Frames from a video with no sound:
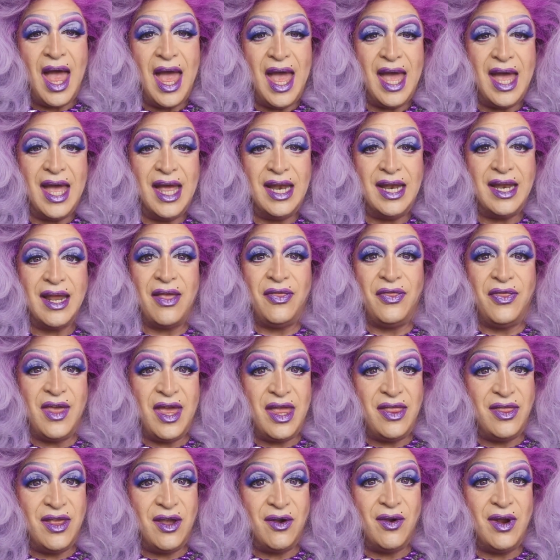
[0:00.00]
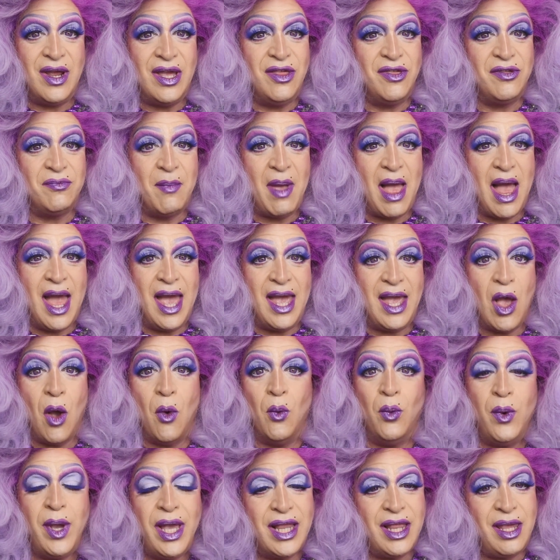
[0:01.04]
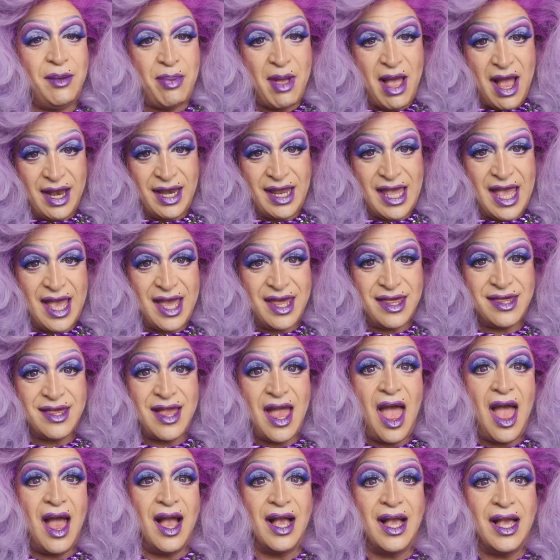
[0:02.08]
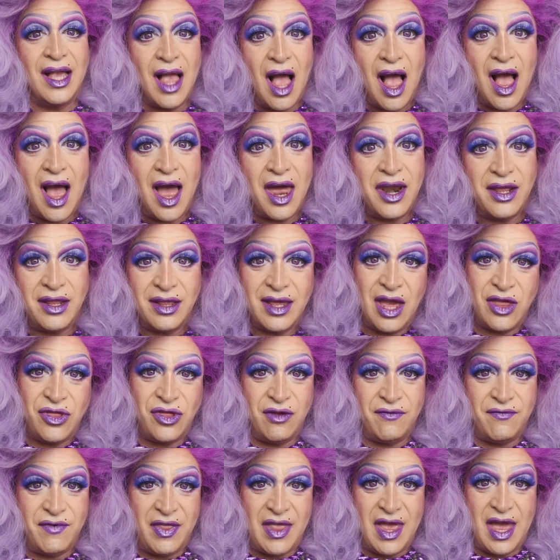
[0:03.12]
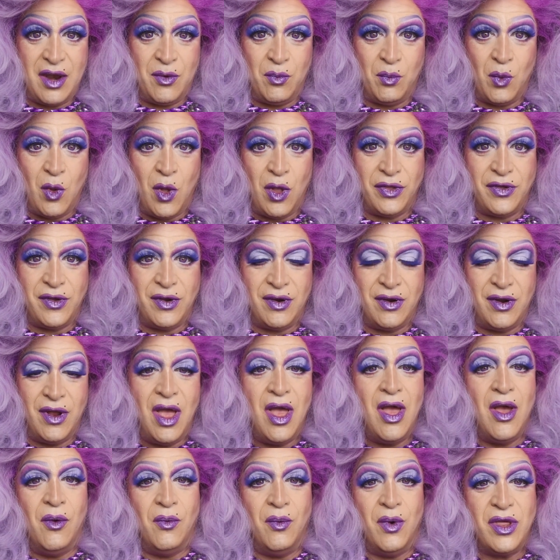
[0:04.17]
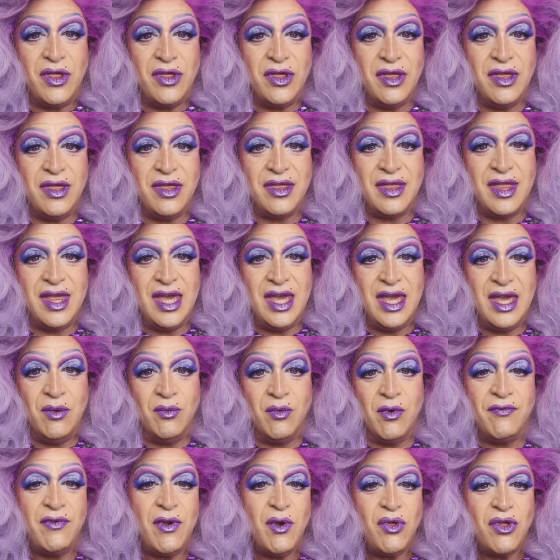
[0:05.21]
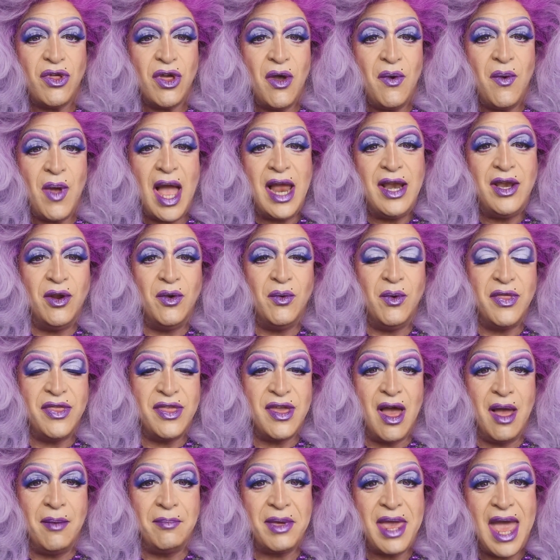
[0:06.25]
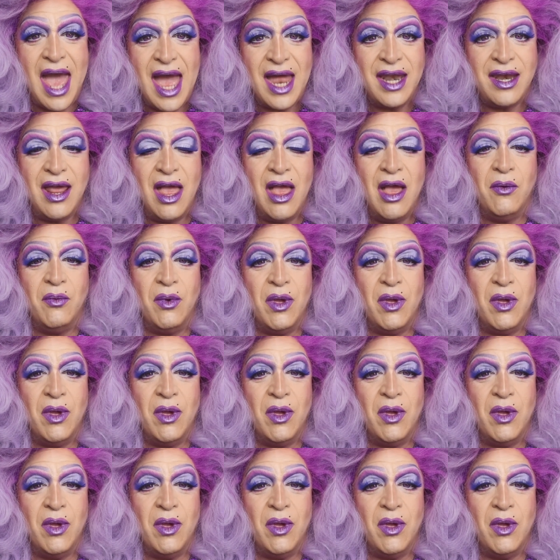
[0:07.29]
And then there is my weekly podcast, God'll Get You for That, Walter, which is the review show I do with Tom Cat.